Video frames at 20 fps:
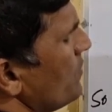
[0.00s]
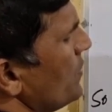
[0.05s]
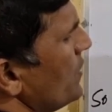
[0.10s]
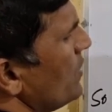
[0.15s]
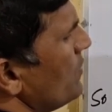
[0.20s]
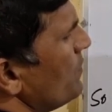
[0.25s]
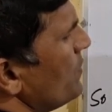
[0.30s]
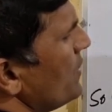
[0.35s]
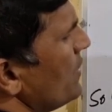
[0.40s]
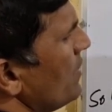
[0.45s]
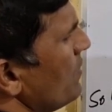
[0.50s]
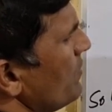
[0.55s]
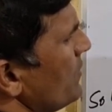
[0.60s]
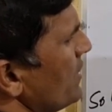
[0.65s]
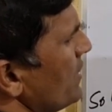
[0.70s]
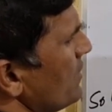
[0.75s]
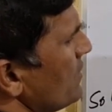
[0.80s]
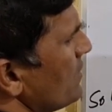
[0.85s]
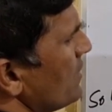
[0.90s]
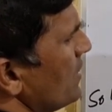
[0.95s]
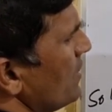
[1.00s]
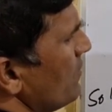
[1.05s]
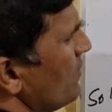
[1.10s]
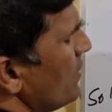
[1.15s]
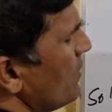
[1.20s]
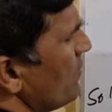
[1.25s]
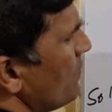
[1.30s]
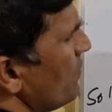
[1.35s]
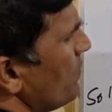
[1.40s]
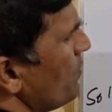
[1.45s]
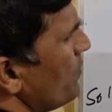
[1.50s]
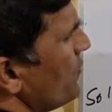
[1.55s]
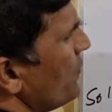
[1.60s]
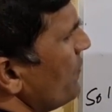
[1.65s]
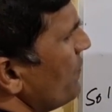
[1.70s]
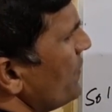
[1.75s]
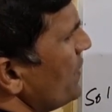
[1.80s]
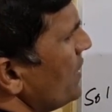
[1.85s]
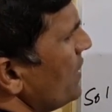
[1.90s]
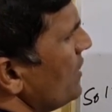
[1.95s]
ppm it is given.
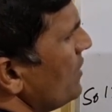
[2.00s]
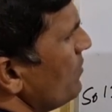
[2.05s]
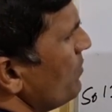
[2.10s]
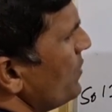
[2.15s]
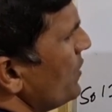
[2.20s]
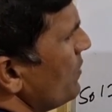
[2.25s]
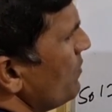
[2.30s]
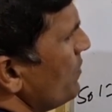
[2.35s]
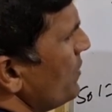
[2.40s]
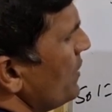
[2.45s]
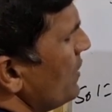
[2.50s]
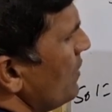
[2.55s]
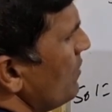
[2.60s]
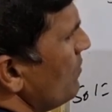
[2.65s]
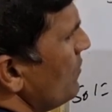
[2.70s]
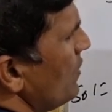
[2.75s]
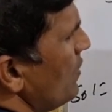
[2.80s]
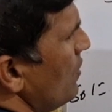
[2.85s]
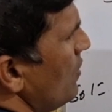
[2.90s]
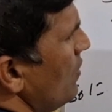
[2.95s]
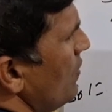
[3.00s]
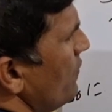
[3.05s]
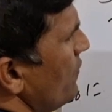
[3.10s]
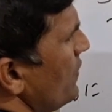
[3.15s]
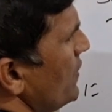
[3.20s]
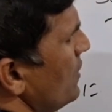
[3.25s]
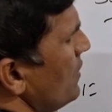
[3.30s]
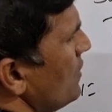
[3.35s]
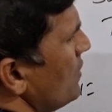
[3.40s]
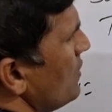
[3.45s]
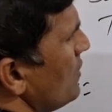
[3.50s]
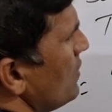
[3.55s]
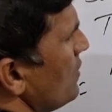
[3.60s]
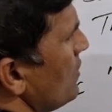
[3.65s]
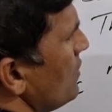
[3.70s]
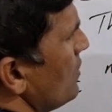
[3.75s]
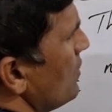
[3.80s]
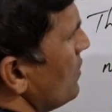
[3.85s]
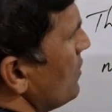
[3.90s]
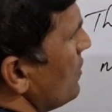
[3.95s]
15 ppm of
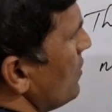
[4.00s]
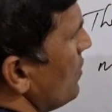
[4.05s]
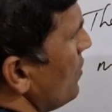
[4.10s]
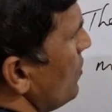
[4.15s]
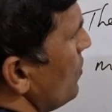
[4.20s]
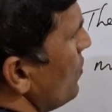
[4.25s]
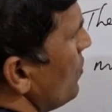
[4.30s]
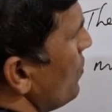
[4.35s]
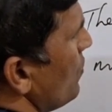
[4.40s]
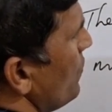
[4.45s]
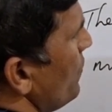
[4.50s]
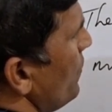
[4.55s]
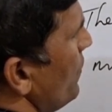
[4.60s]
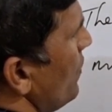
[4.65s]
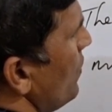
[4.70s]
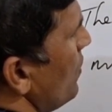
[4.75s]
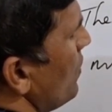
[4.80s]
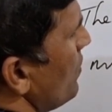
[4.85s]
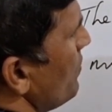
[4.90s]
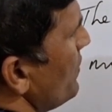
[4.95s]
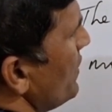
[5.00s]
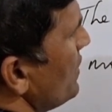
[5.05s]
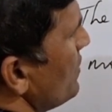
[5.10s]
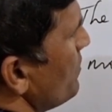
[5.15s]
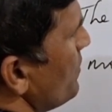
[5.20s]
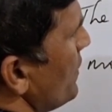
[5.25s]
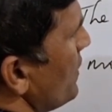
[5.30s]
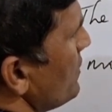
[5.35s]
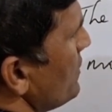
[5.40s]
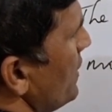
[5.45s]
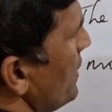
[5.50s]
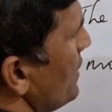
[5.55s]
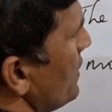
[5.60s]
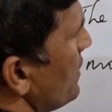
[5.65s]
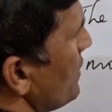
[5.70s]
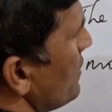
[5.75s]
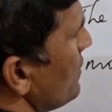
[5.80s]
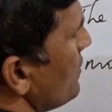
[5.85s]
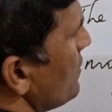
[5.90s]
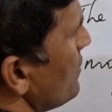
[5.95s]
chloroform is
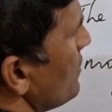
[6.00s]
present.